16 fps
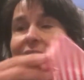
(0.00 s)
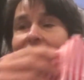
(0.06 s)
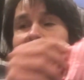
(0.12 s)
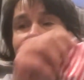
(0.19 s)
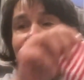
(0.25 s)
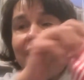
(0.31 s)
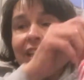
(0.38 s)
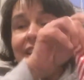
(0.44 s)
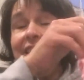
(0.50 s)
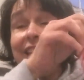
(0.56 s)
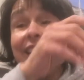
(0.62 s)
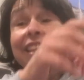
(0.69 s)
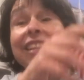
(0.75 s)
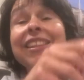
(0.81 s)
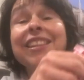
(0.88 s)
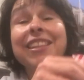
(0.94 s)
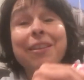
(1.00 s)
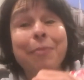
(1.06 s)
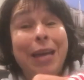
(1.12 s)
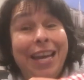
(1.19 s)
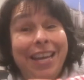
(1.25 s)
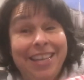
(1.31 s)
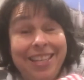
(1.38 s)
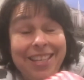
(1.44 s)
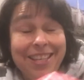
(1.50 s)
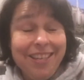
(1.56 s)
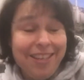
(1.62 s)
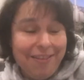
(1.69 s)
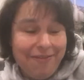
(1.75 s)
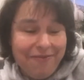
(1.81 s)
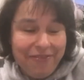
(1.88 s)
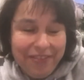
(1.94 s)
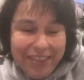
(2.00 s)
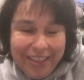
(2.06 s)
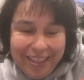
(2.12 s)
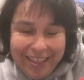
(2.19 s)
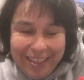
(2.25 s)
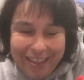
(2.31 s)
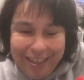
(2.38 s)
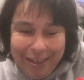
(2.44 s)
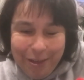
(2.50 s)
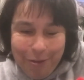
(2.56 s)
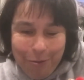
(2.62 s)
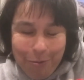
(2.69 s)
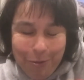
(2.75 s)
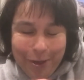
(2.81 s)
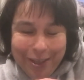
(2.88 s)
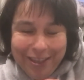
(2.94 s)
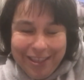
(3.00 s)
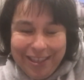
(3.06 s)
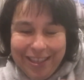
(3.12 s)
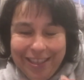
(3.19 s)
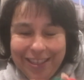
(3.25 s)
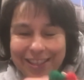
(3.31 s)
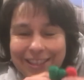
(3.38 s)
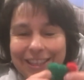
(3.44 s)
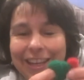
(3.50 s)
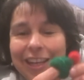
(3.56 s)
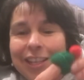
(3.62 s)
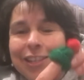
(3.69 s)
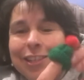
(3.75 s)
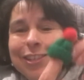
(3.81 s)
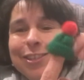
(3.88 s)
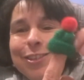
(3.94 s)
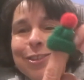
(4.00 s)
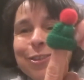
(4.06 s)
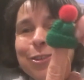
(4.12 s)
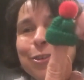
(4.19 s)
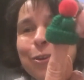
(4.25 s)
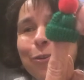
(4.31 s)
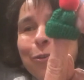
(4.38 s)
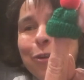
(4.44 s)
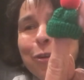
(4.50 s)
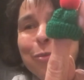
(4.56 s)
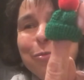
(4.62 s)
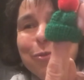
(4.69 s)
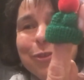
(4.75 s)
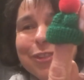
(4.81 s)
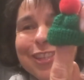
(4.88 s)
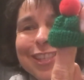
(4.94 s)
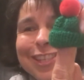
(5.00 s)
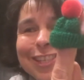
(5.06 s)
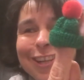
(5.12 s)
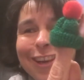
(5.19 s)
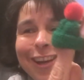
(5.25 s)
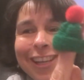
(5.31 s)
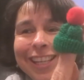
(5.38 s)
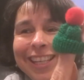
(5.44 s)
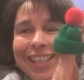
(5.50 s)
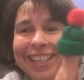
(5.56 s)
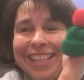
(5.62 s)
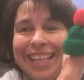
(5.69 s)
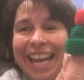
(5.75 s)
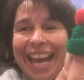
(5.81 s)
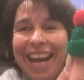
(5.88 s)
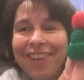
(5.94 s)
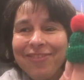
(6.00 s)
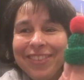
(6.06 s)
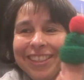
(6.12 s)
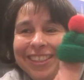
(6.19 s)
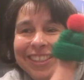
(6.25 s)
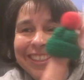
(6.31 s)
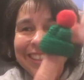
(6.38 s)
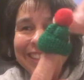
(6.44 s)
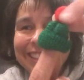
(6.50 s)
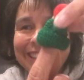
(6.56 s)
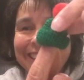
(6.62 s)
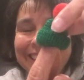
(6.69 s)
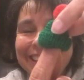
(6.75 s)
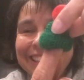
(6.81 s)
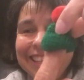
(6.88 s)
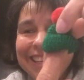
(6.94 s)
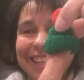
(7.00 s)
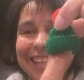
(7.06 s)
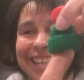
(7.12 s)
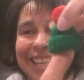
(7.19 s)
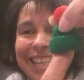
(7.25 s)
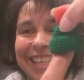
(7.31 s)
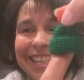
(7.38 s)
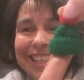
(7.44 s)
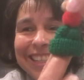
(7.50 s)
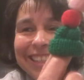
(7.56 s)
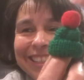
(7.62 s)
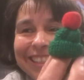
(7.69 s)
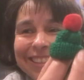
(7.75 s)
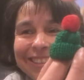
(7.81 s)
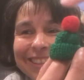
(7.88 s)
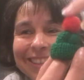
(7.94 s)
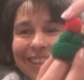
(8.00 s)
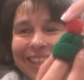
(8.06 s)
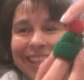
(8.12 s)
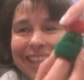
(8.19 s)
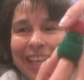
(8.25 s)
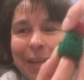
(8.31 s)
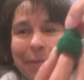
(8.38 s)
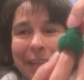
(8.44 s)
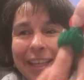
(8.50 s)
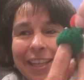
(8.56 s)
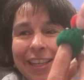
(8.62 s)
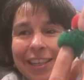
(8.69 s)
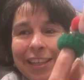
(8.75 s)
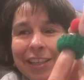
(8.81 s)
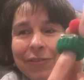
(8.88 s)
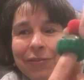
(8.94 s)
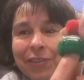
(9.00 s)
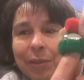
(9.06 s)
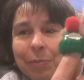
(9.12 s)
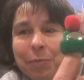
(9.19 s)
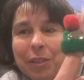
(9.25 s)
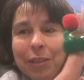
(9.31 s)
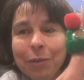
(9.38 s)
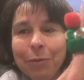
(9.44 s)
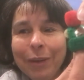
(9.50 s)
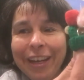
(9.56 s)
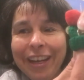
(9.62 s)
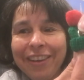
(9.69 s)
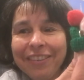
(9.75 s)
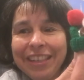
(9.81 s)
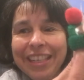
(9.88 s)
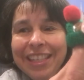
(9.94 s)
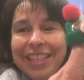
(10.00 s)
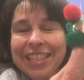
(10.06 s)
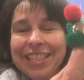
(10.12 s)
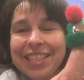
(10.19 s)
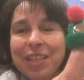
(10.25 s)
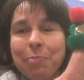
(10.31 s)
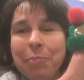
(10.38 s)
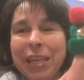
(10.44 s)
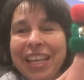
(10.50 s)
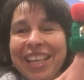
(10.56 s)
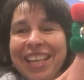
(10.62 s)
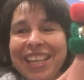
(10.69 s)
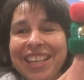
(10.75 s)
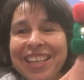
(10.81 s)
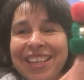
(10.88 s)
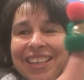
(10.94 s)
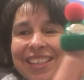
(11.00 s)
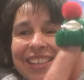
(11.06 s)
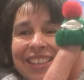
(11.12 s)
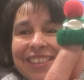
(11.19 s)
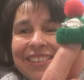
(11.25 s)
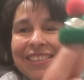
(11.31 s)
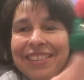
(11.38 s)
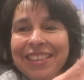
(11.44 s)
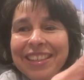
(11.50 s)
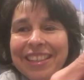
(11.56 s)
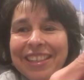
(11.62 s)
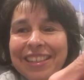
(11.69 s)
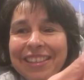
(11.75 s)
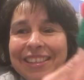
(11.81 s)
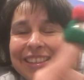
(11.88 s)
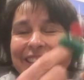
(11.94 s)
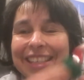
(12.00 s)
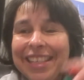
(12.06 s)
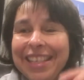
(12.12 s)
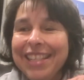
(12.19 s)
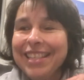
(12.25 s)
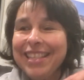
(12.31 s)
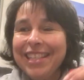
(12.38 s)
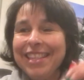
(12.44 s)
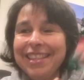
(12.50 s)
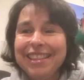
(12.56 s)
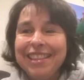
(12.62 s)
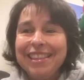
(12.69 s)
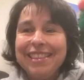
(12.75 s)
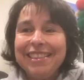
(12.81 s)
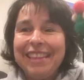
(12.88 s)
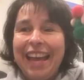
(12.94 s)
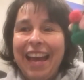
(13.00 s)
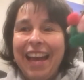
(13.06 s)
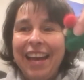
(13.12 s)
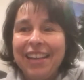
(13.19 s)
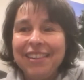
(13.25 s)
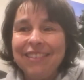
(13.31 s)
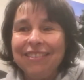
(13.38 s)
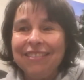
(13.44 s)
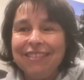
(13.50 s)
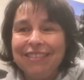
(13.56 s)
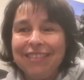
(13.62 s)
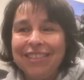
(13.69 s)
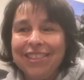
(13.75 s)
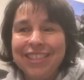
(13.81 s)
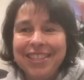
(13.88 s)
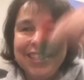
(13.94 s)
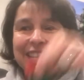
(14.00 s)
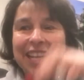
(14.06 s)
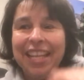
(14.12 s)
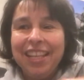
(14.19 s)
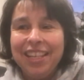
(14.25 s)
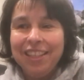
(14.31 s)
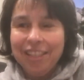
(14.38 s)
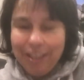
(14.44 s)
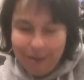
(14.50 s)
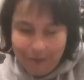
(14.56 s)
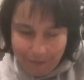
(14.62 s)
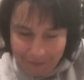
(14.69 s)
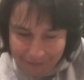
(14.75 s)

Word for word: And in the baggie was this adorable stocking cap, knit little stocking cap. And I flipped it around and it's a pin. Isn't that stinking cute?